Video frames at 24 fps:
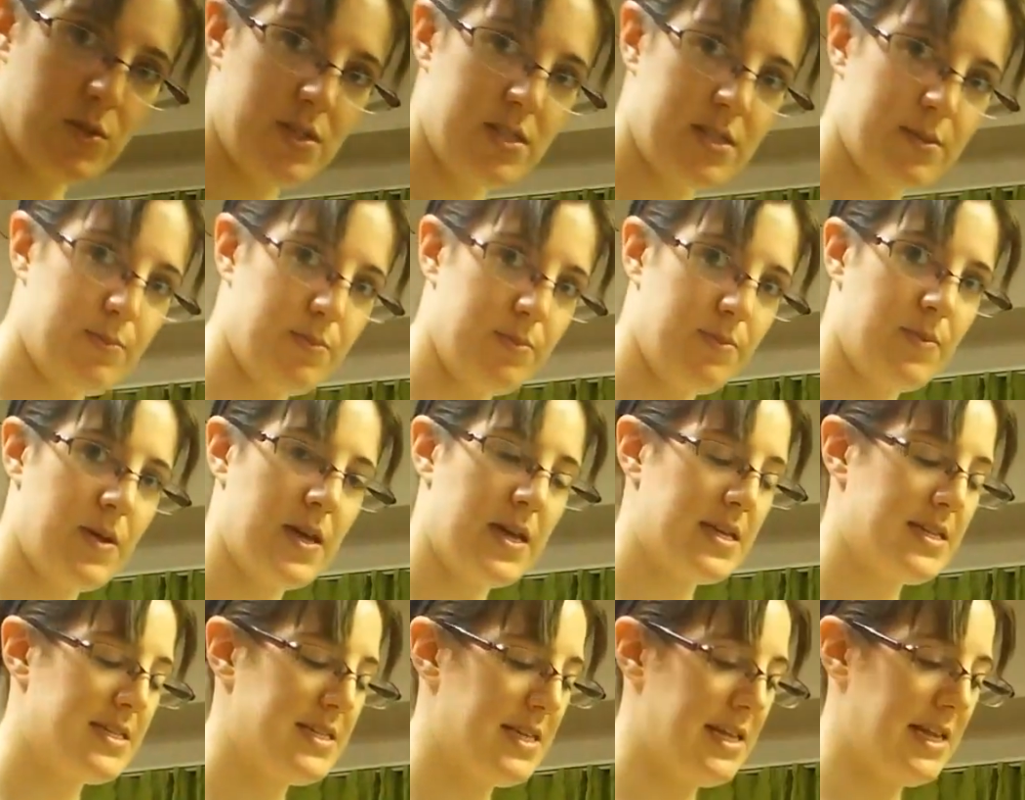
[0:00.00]
some
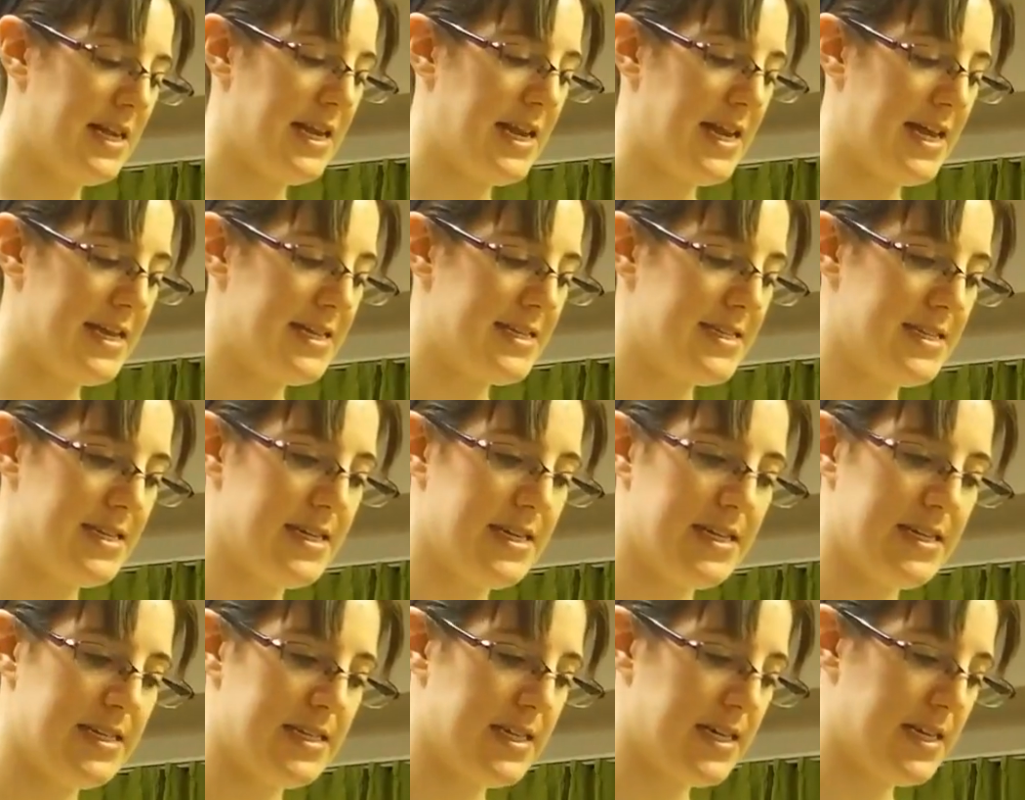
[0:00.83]
slicing
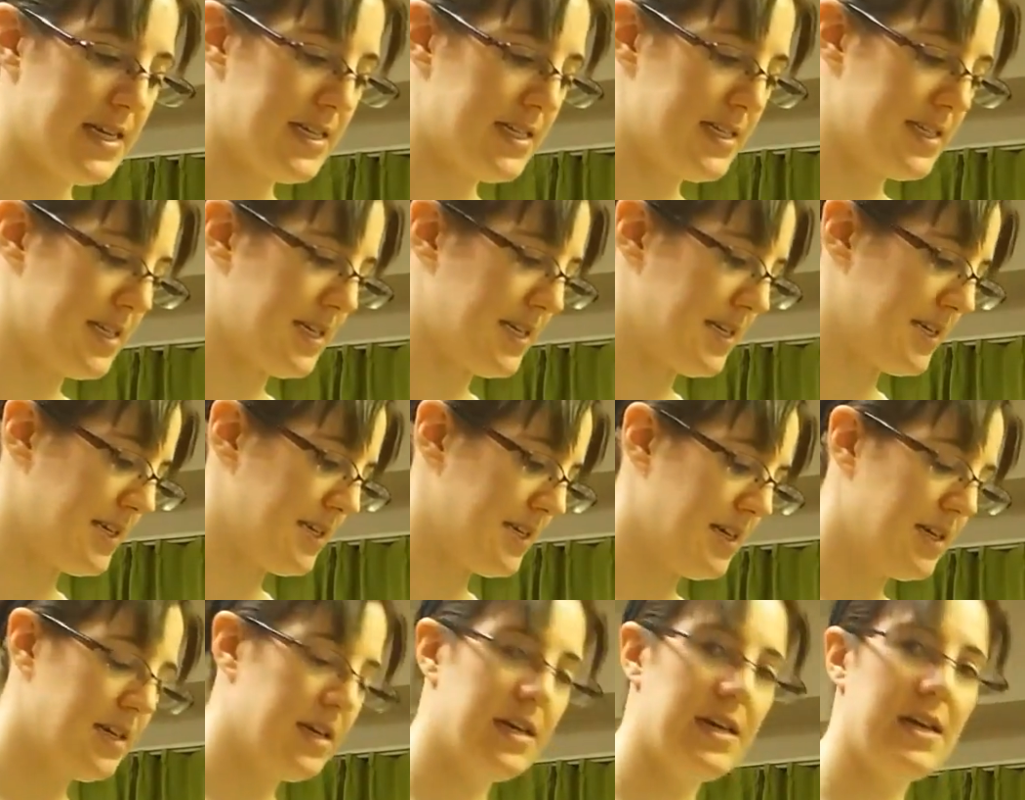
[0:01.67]
and dicing.
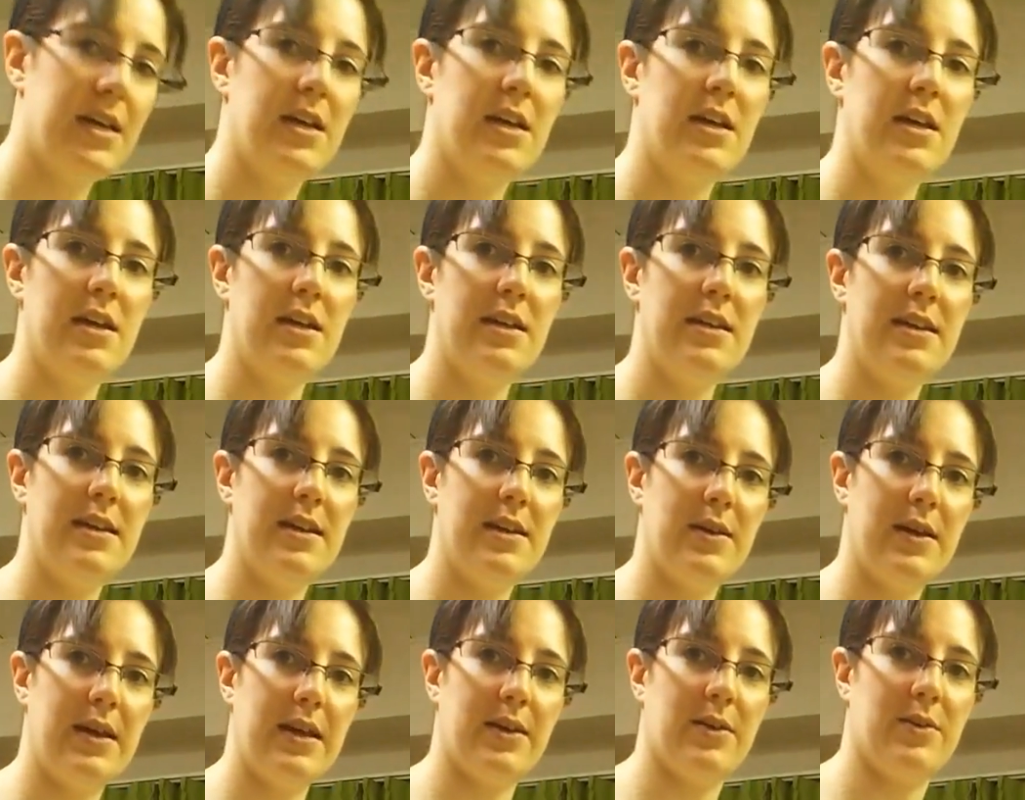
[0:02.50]
Now,
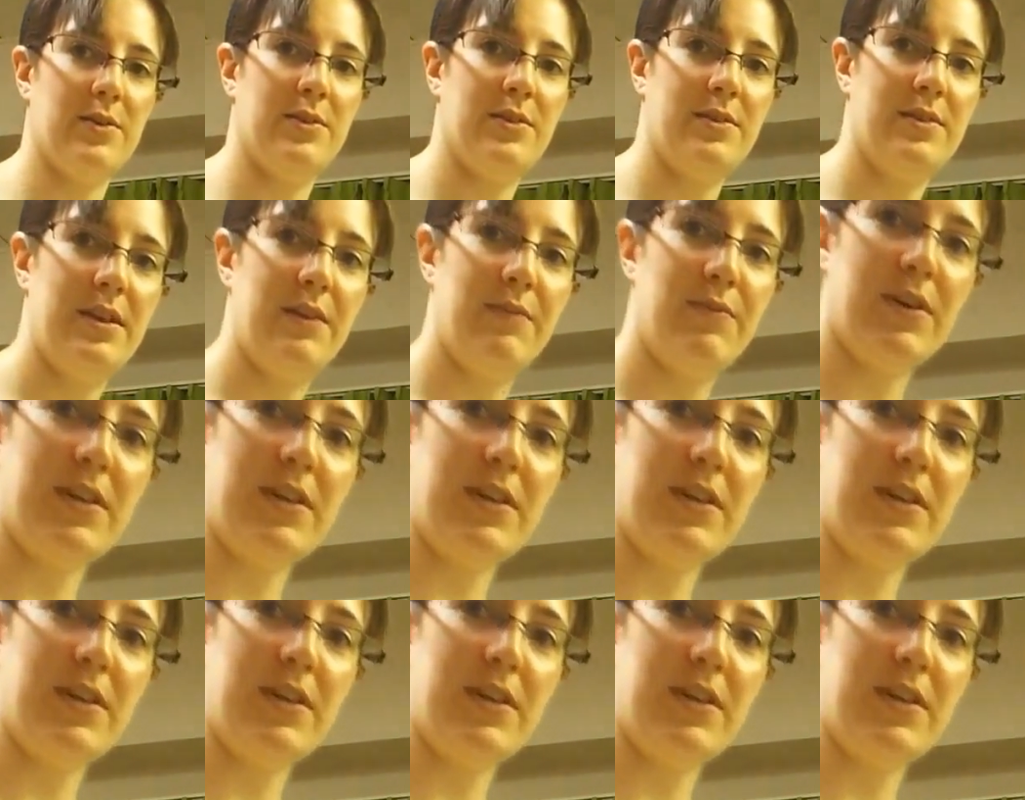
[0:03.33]
hang on. If